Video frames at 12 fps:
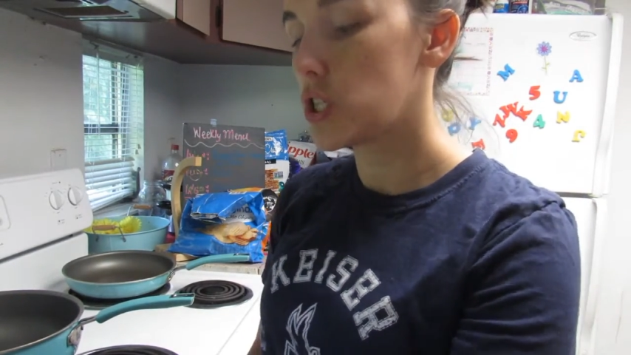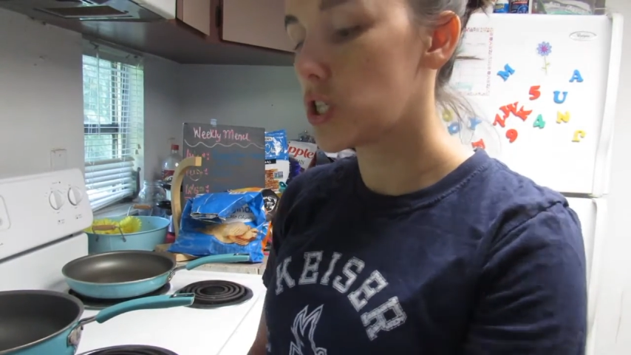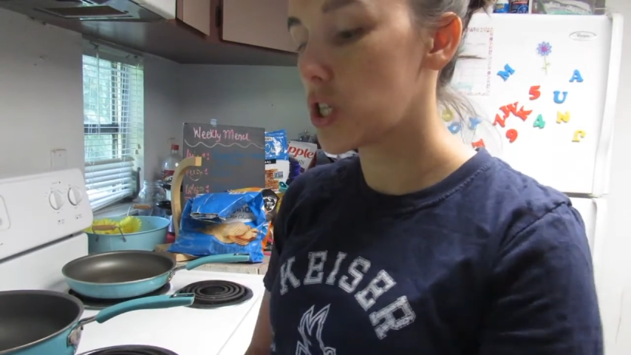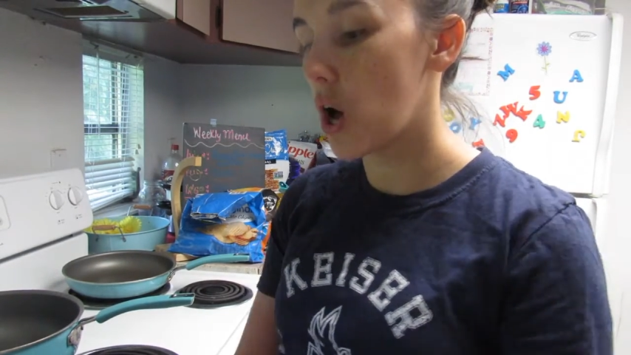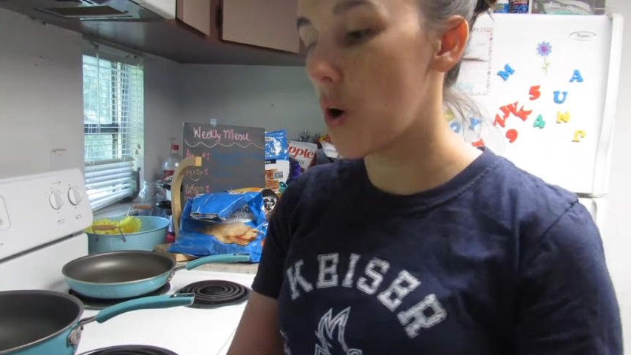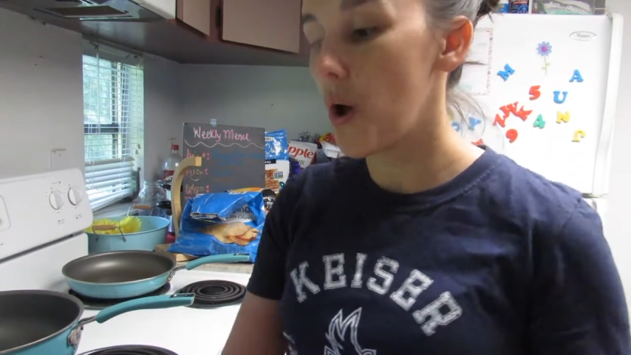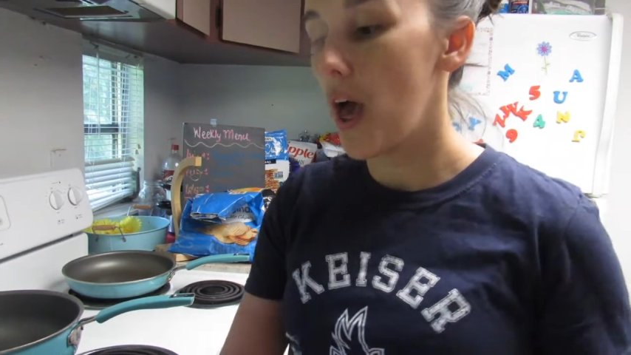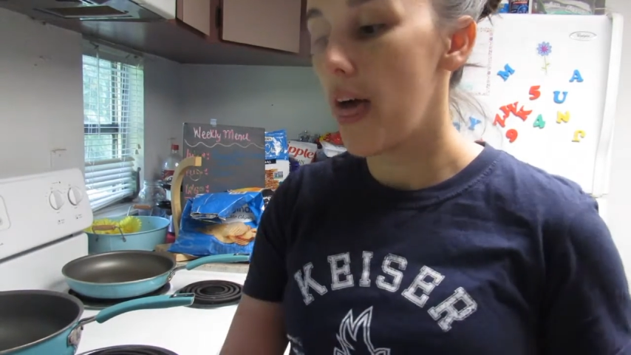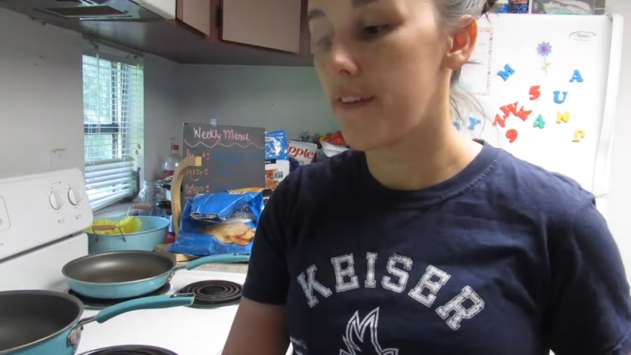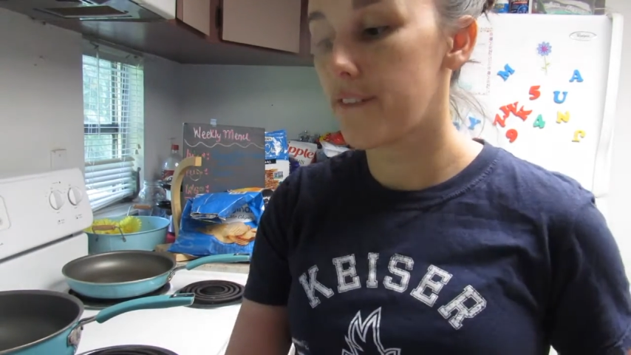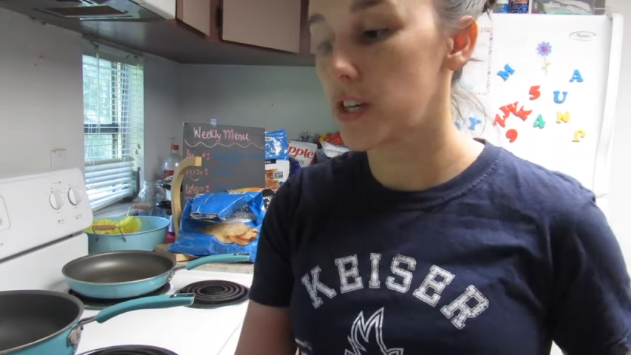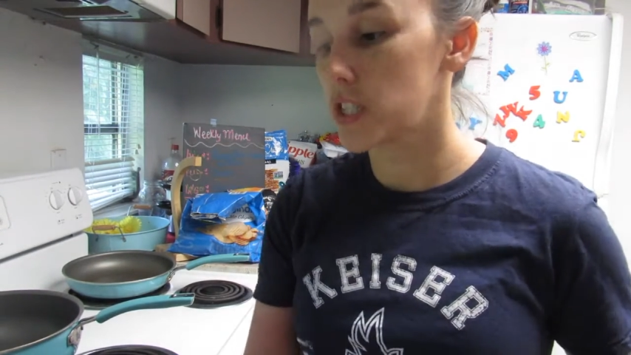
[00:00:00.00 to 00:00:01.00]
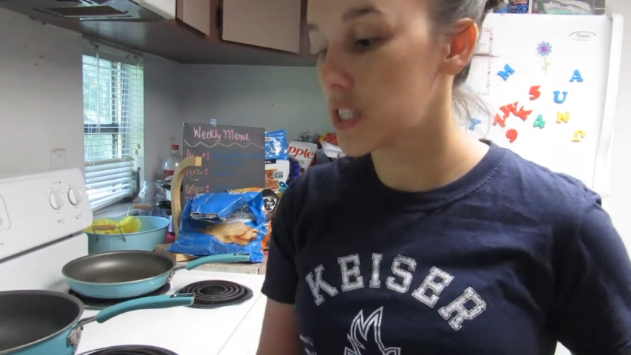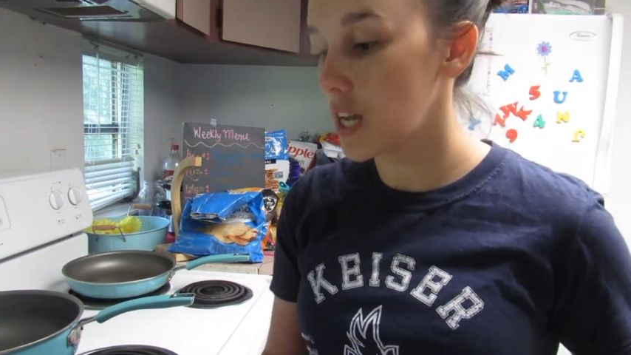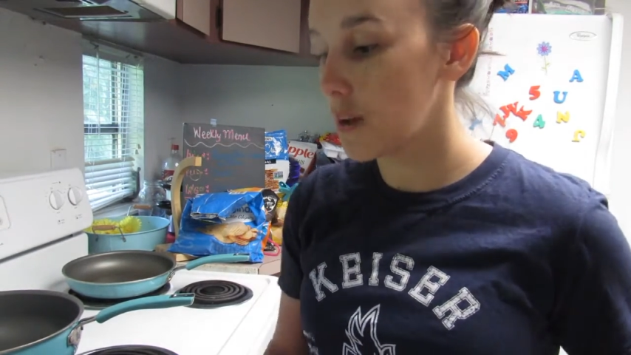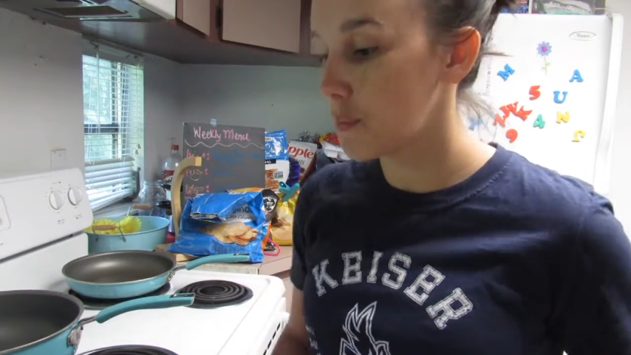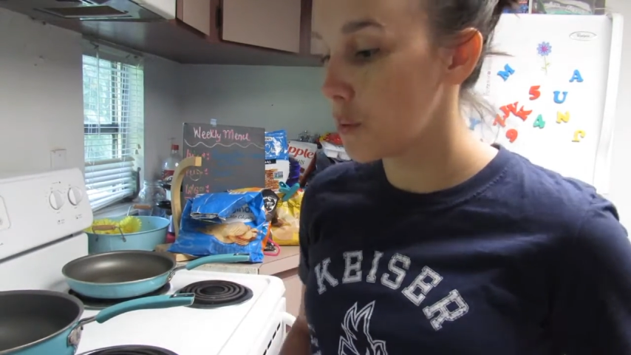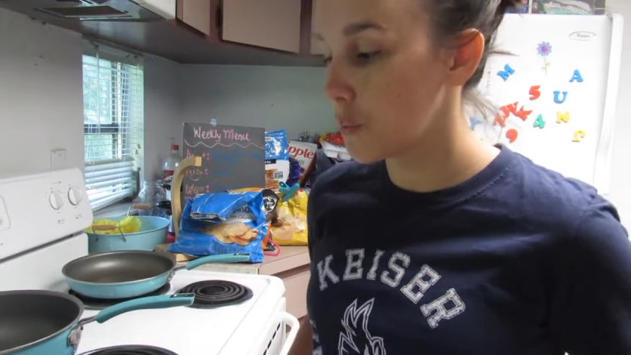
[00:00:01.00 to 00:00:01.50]
So the first
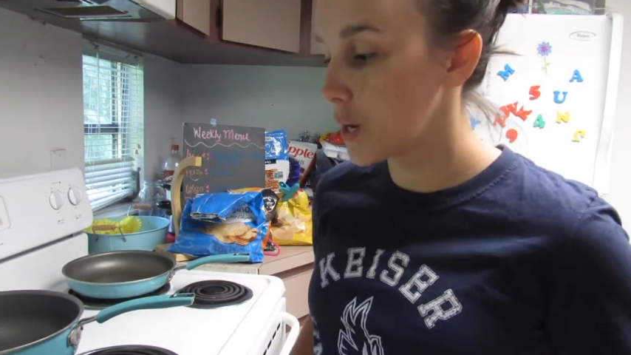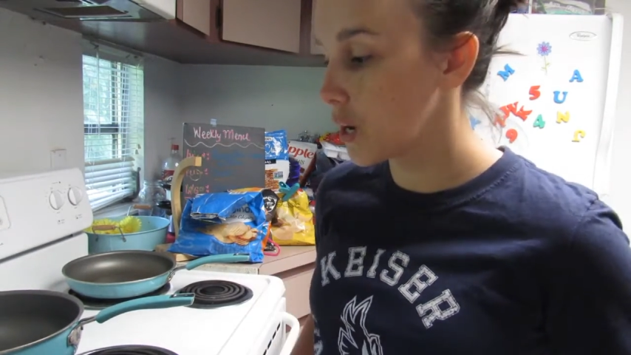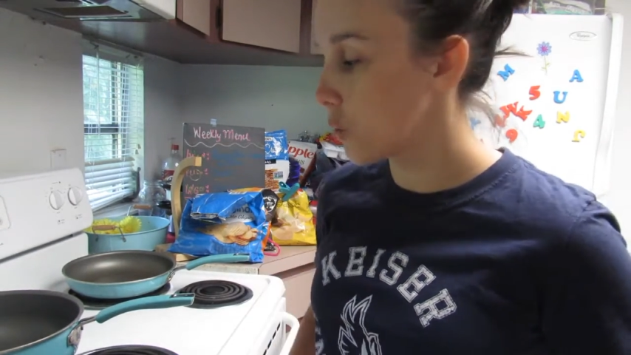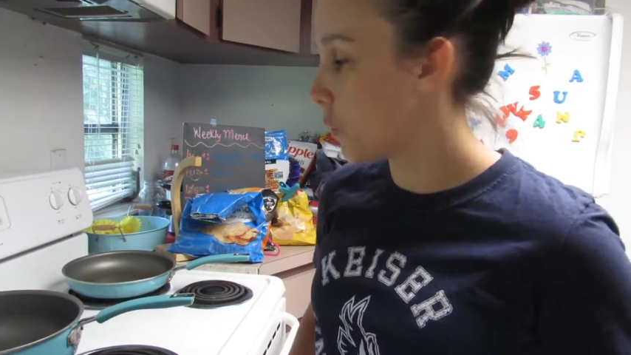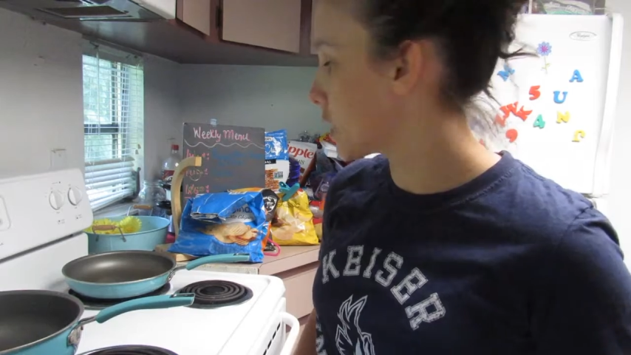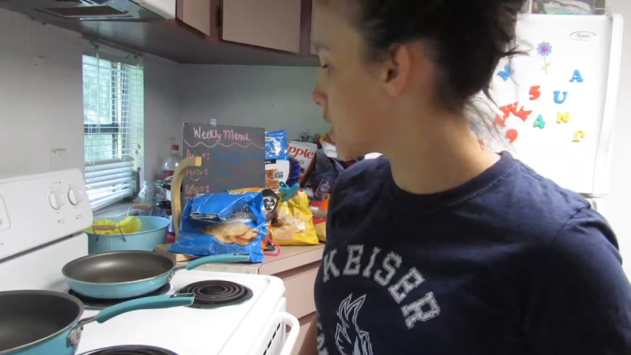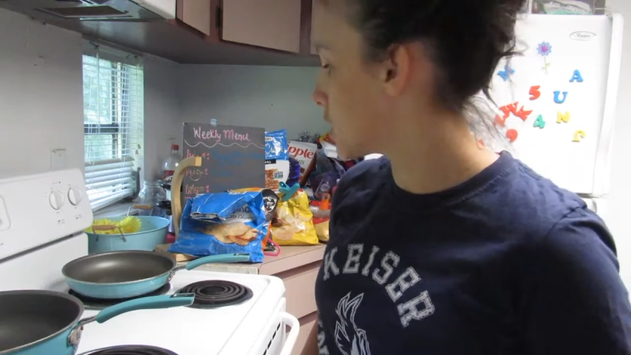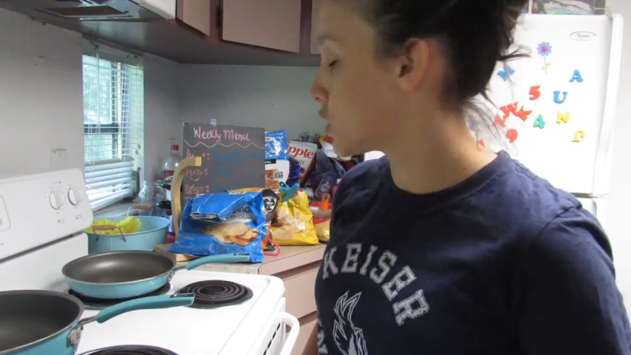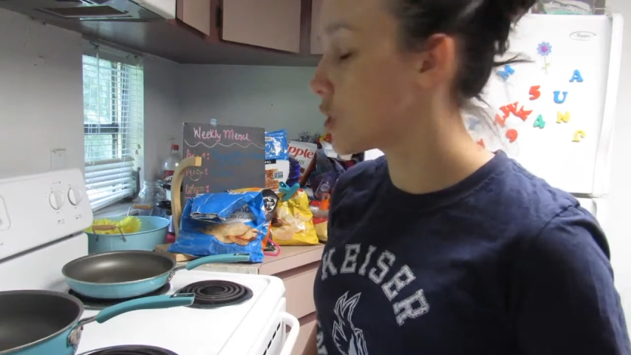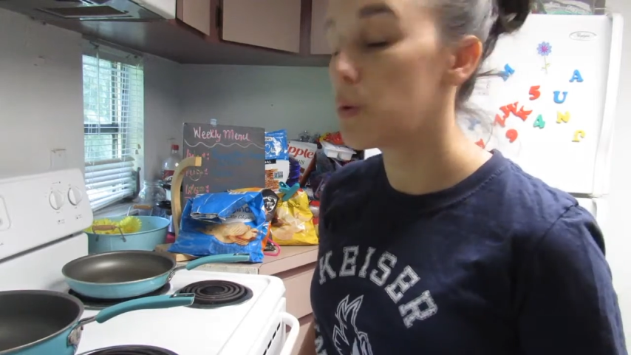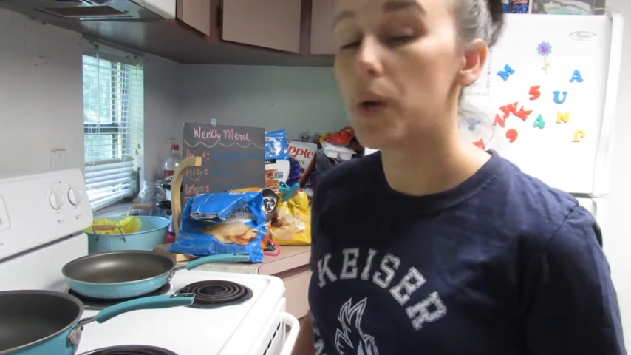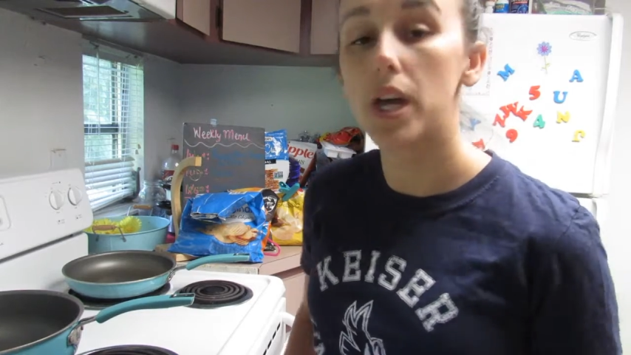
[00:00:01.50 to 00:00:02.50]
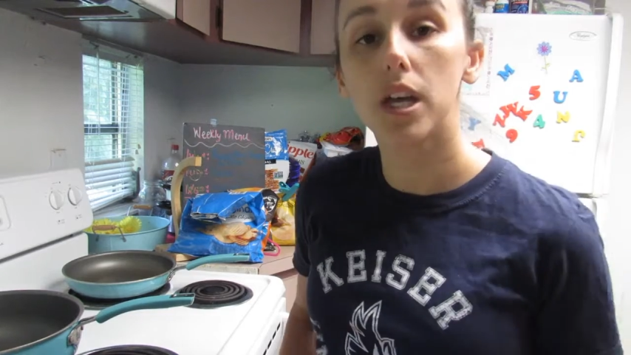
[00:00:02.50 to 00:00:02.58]
step we are going to do